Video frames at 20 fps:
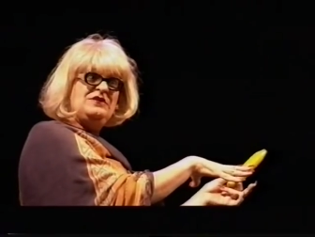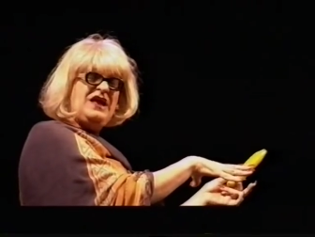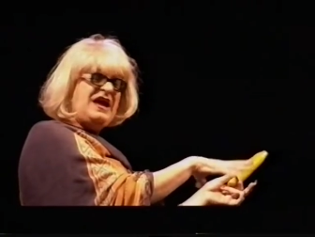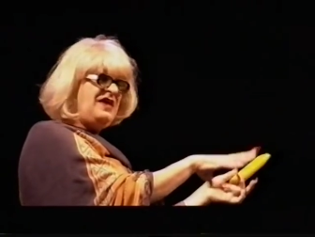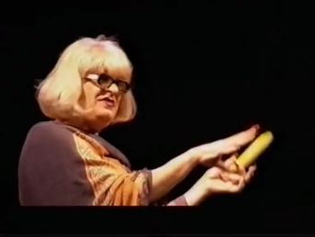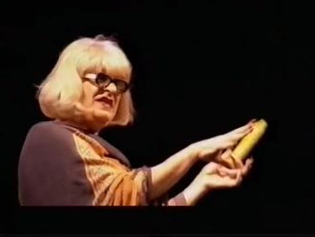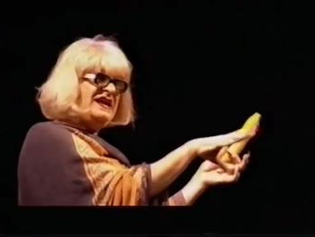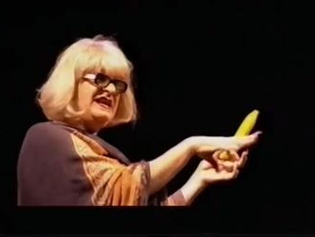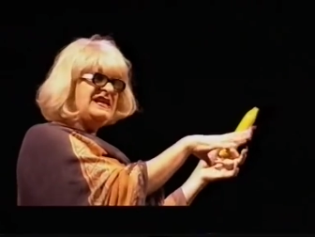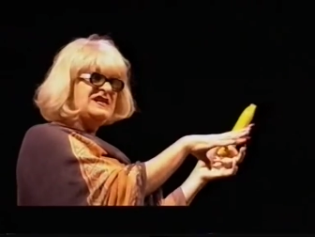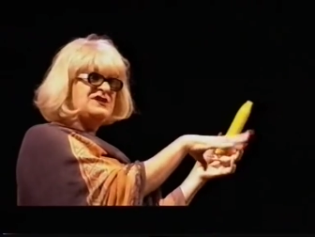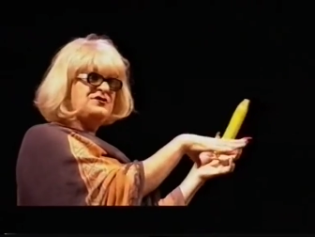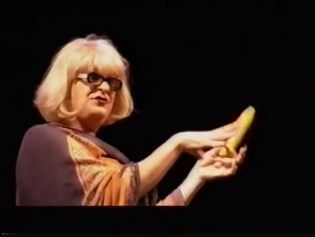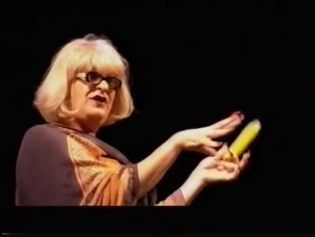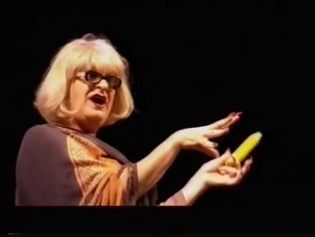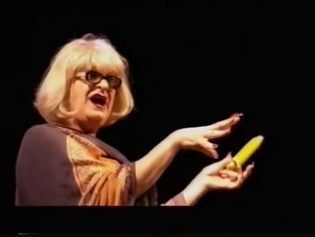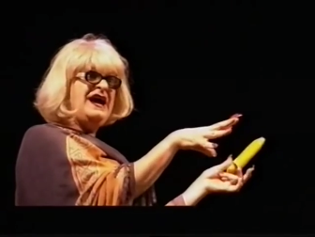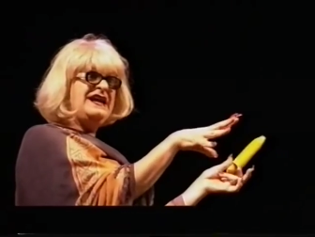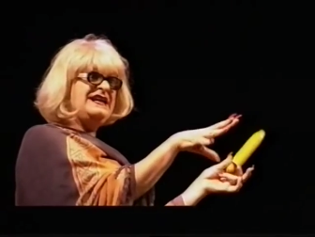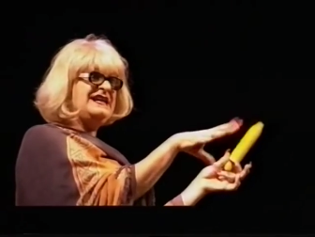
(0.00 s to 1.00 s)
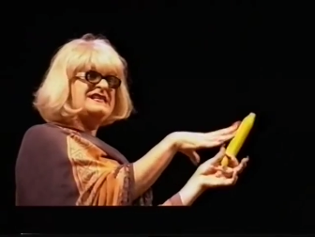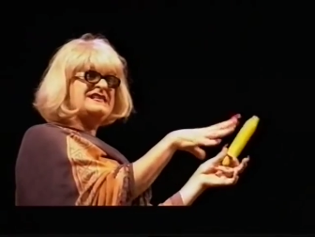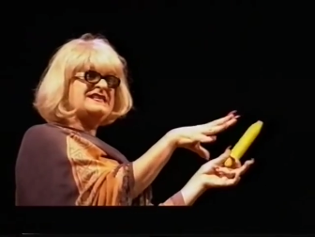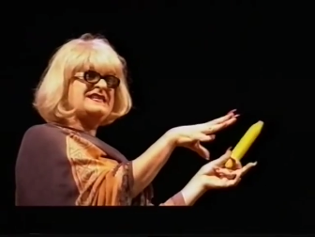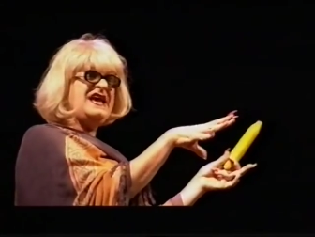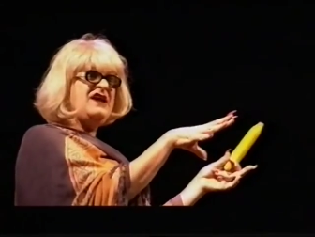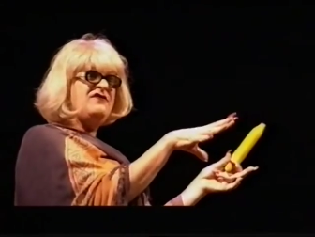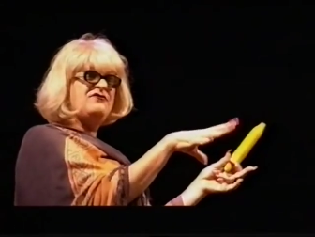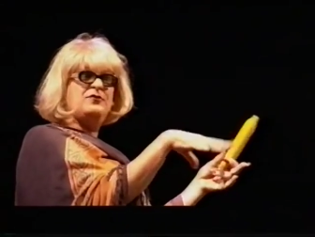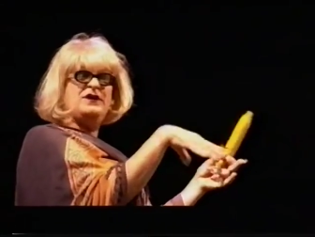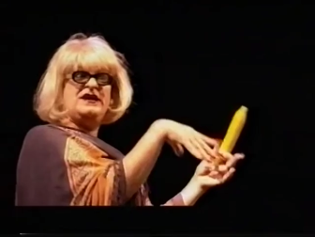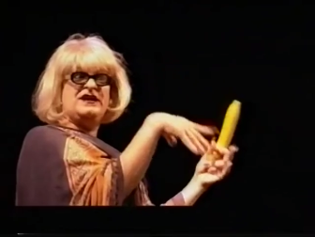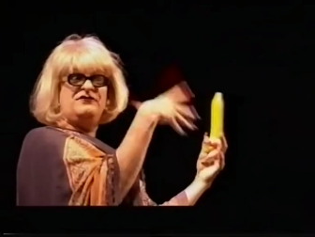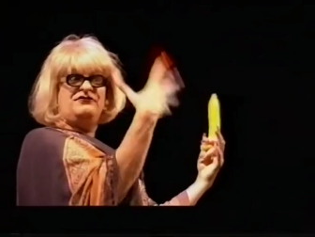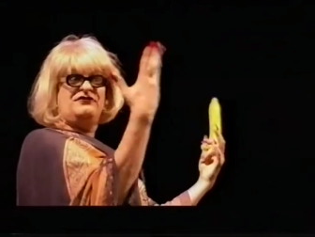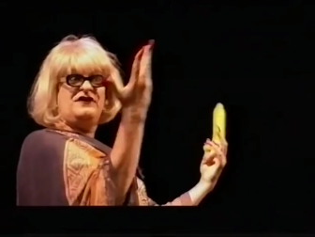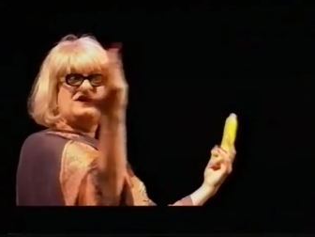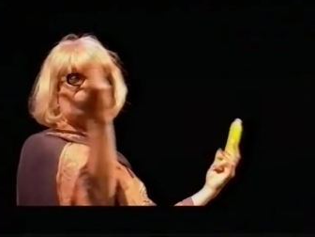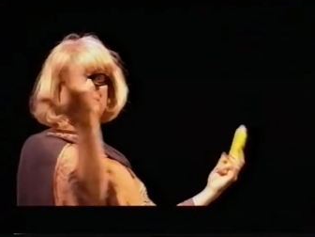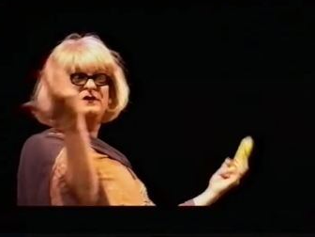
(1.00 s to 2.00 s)
And then it's fine, it's safe, we can
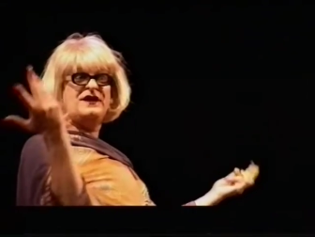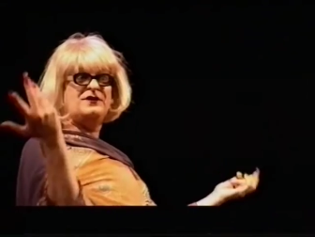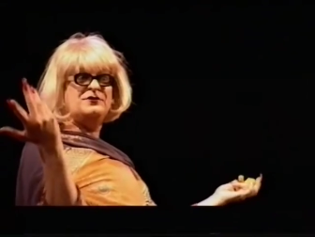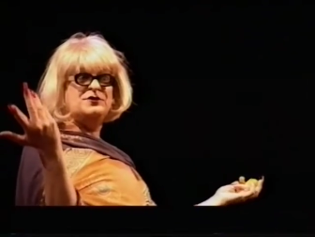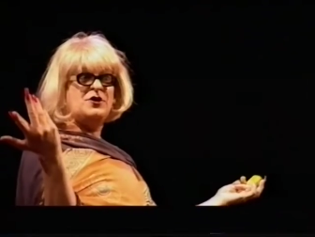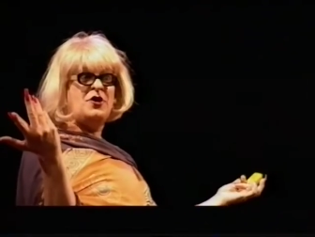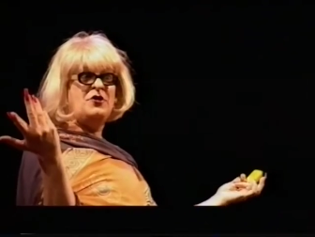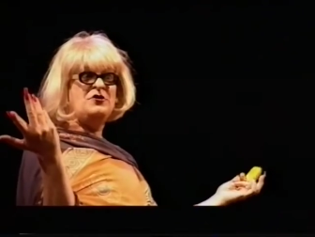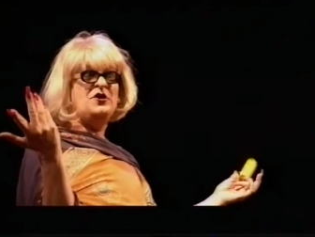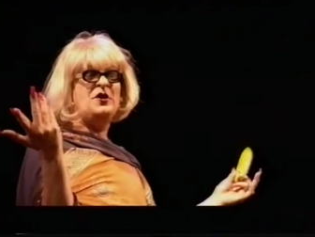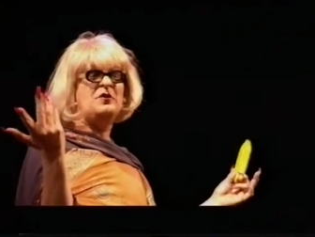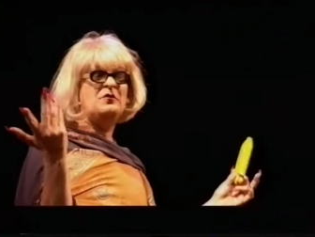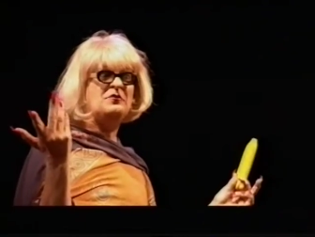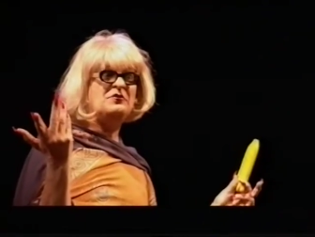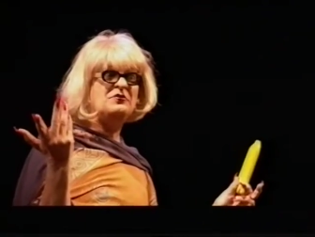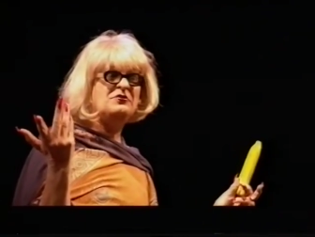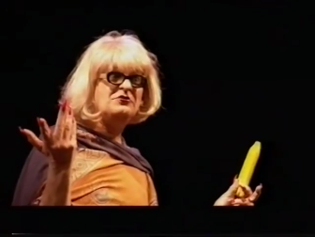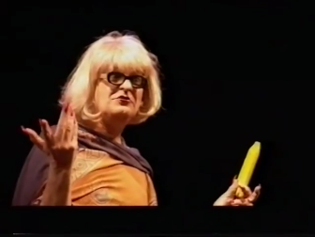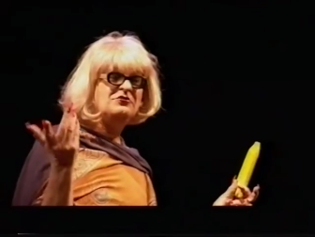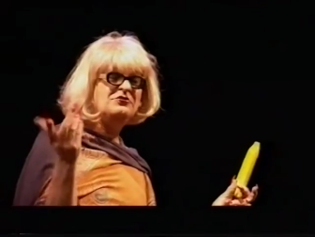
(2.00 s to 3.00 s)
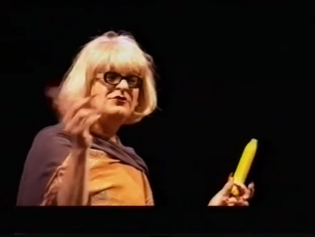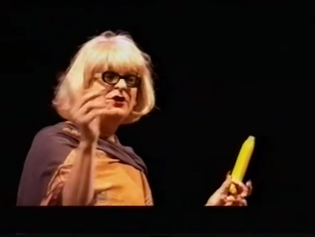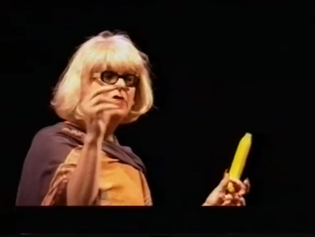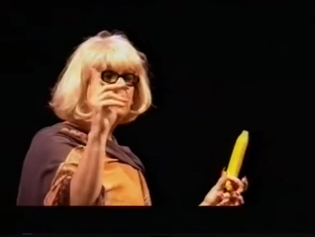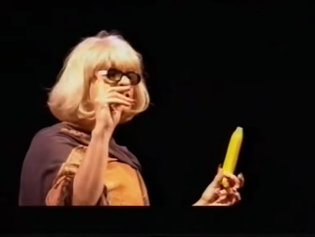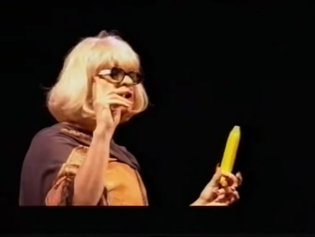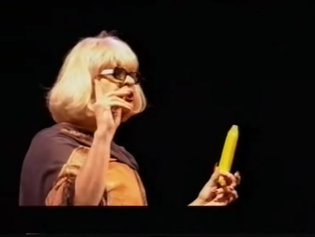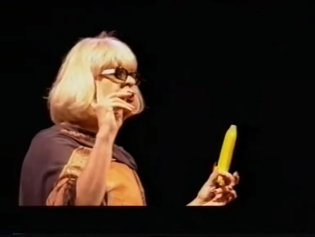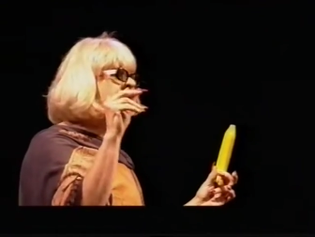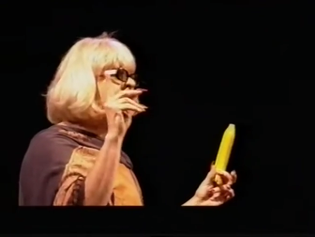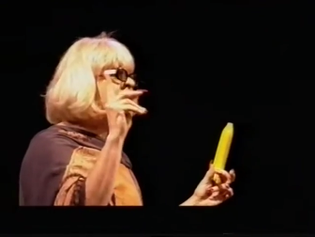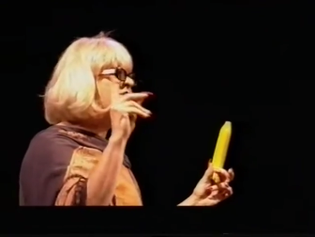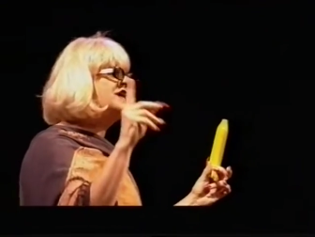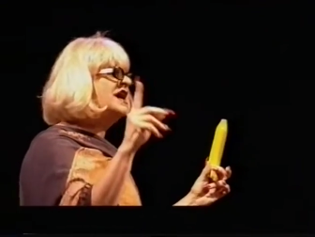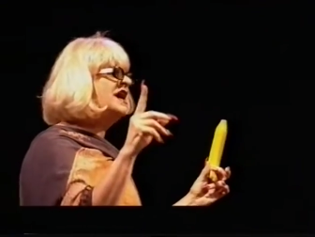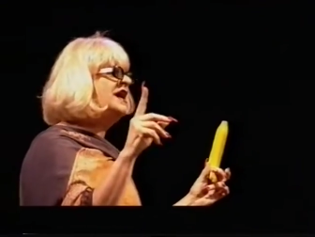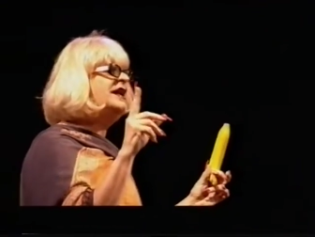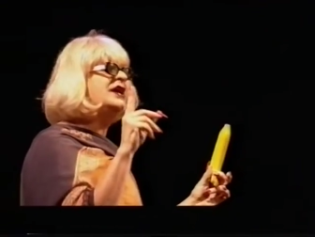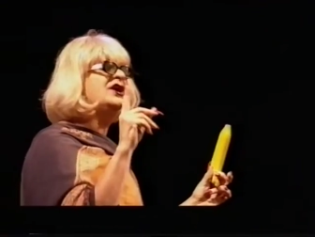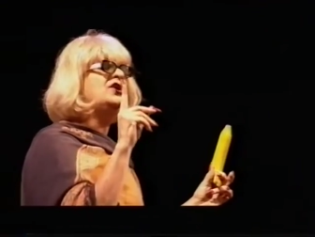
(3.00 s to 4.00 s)
fuck without a condom. No,
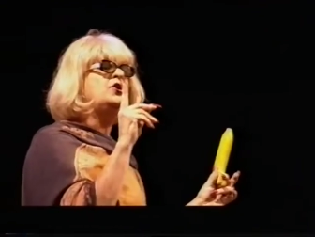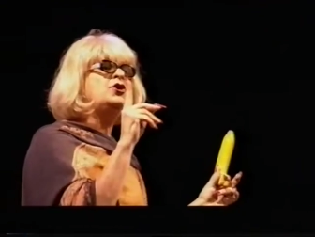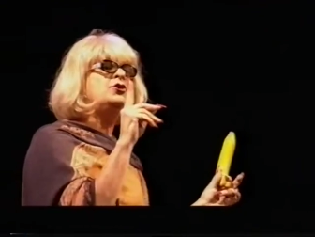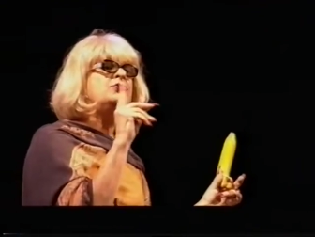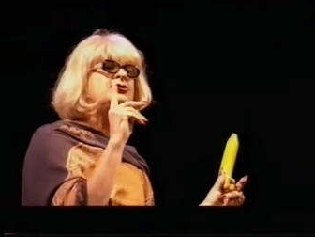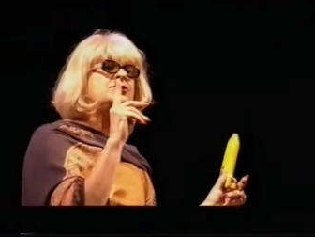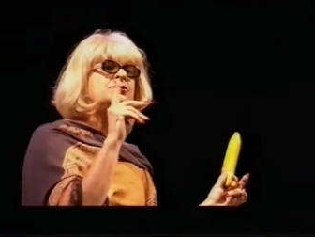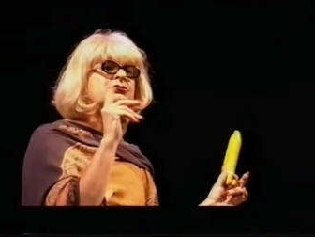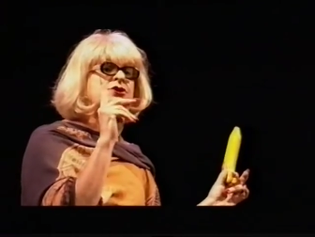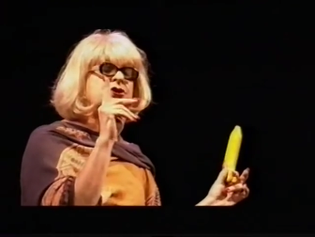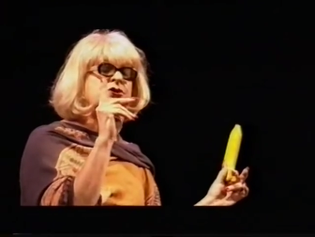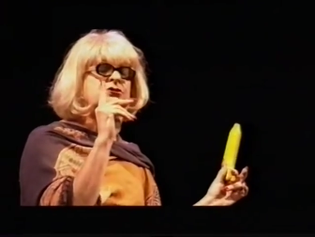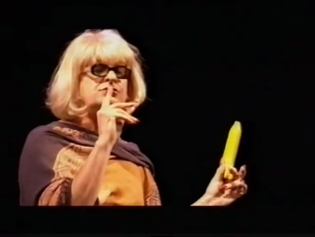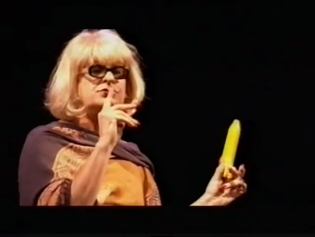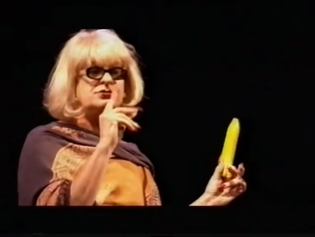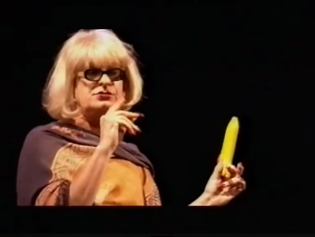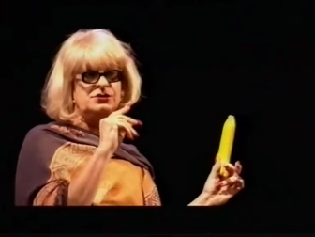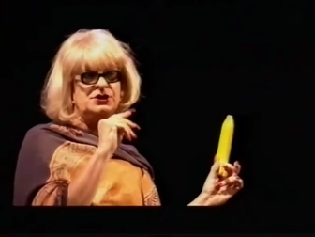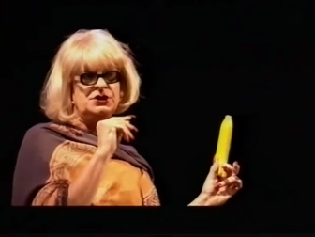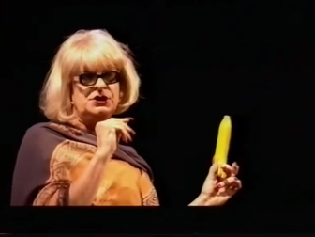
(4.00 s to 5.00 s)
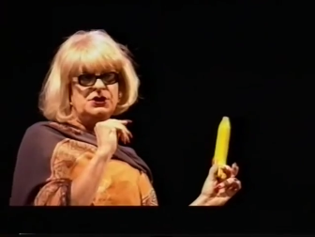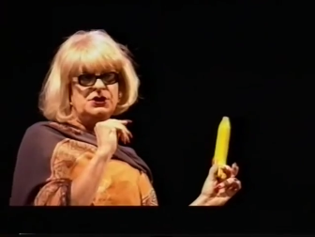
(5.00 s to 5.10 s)
darling, no.